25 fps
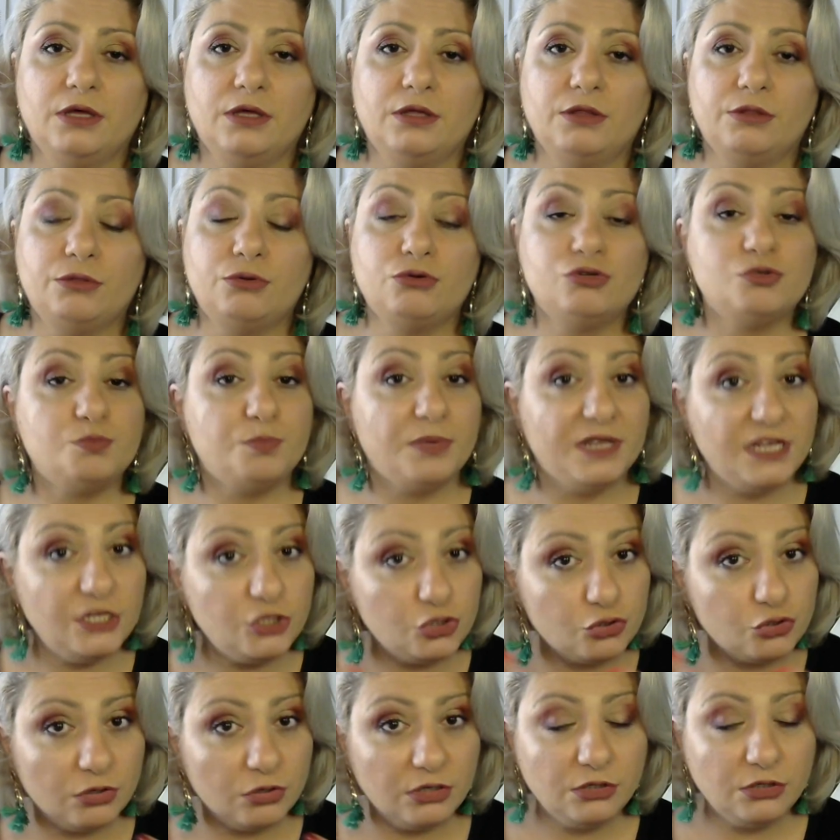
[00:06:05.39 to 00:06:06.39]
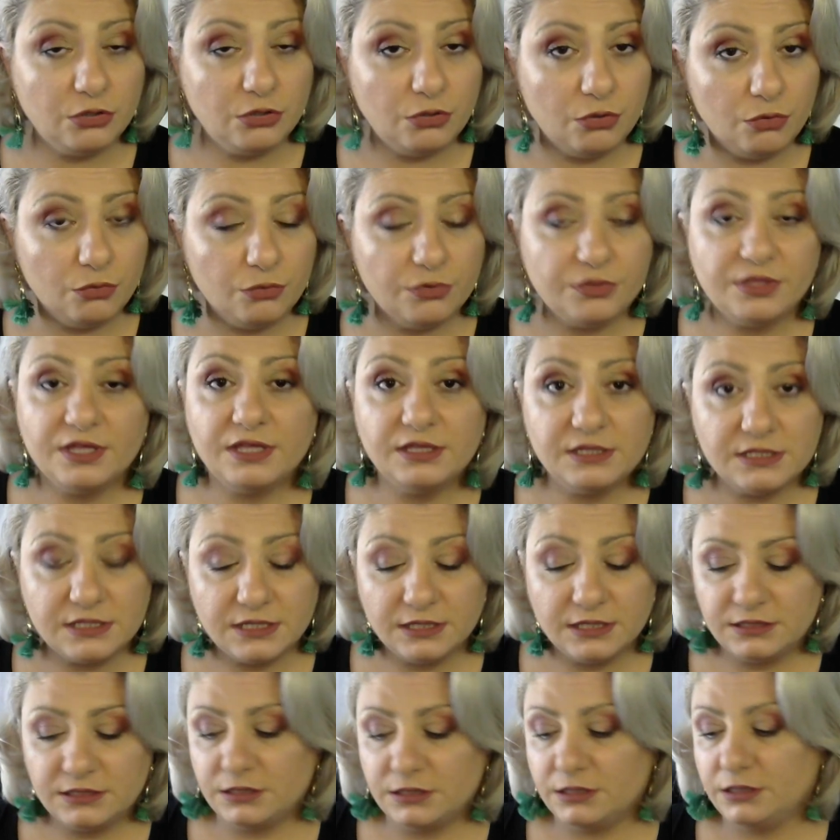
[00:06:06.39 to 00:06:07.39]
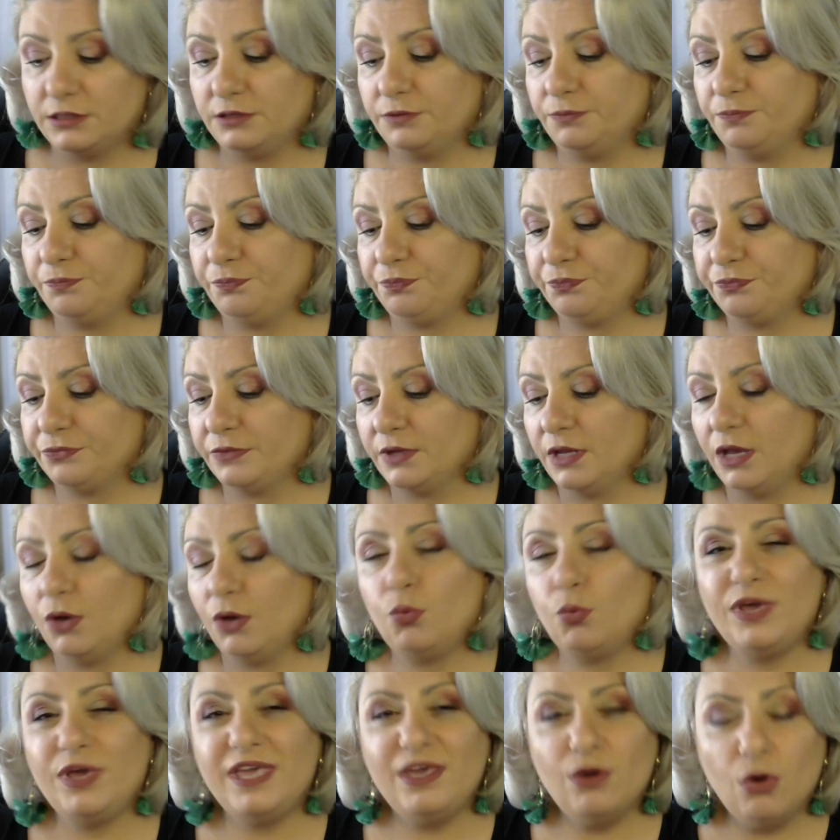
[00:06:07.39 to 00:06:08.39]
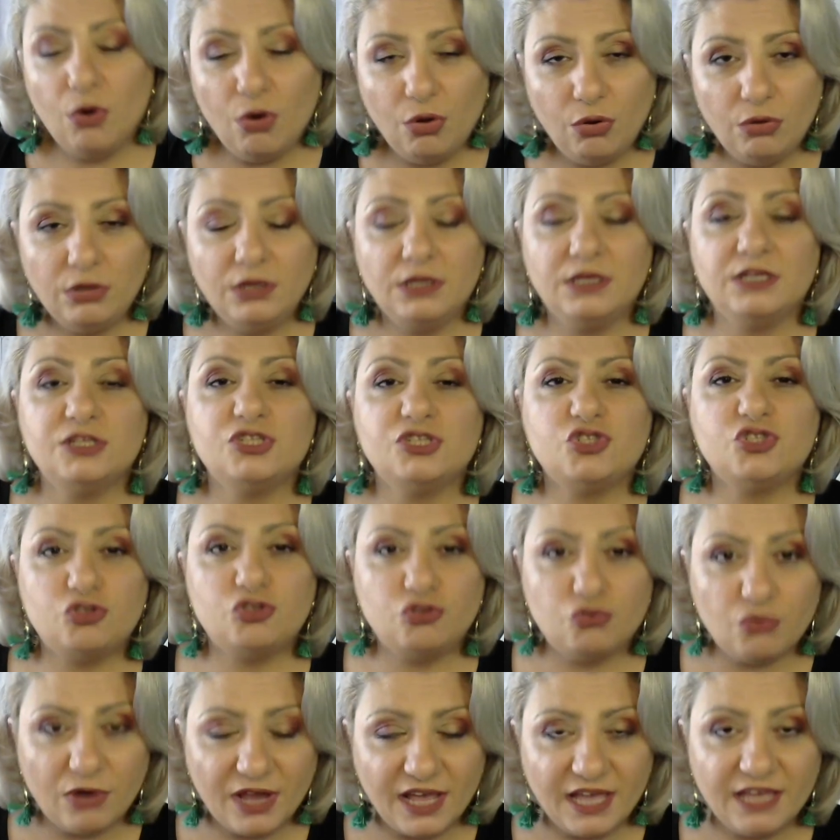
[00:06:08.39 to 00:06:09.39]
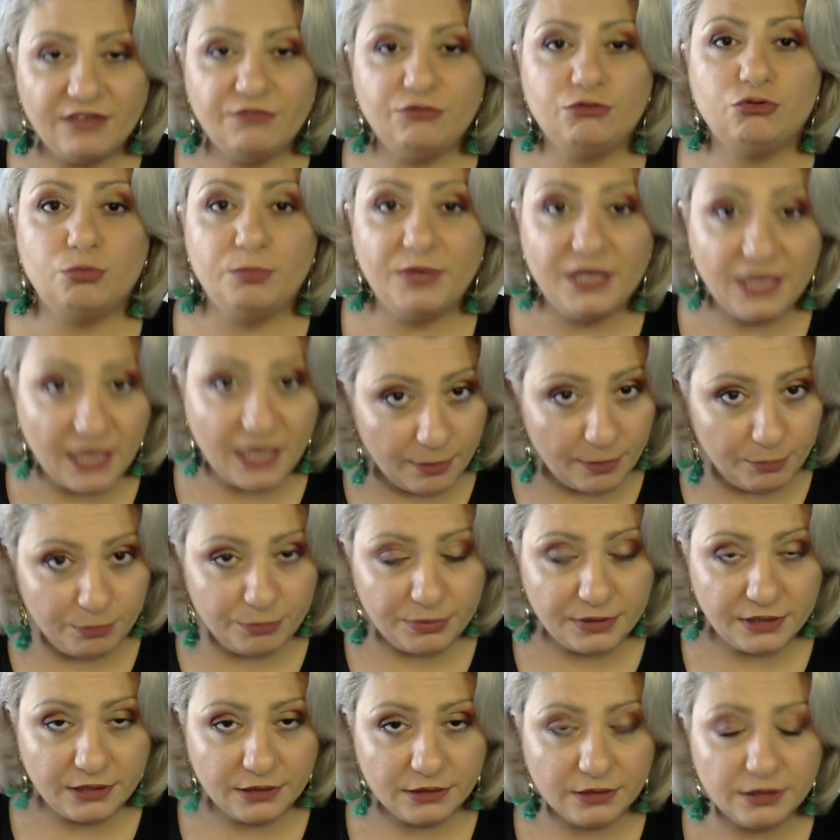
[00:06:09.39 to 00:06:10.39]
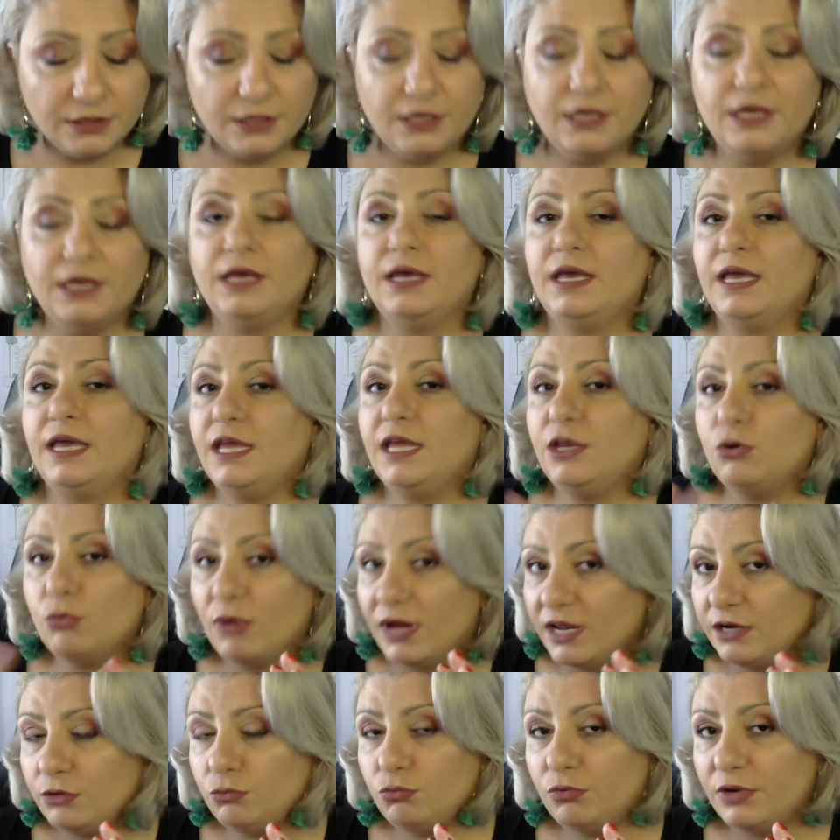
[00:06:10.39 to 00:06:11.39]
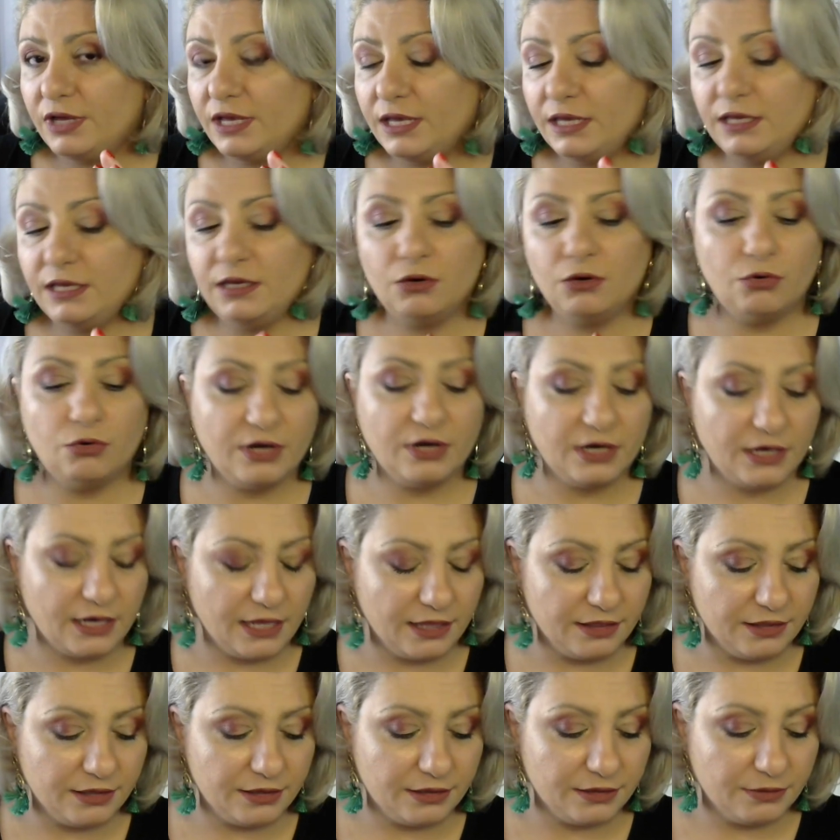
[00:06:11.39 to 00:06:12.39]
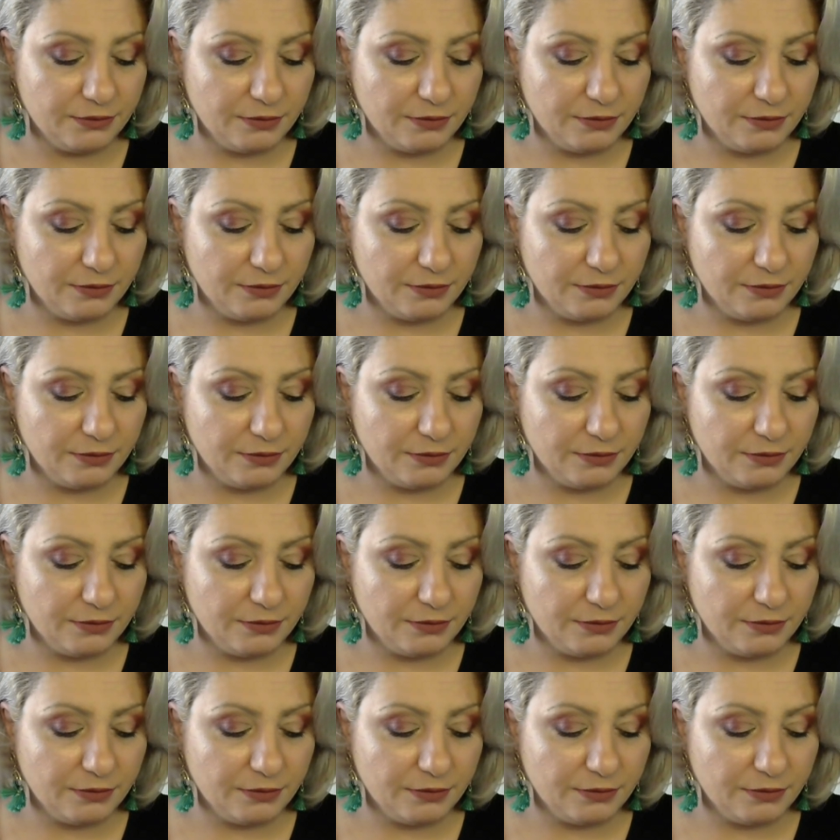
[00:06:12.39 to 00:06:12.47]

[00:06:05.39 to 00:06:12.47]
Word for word: through spiritual growth, etc. We all strive to be happy in one way or another.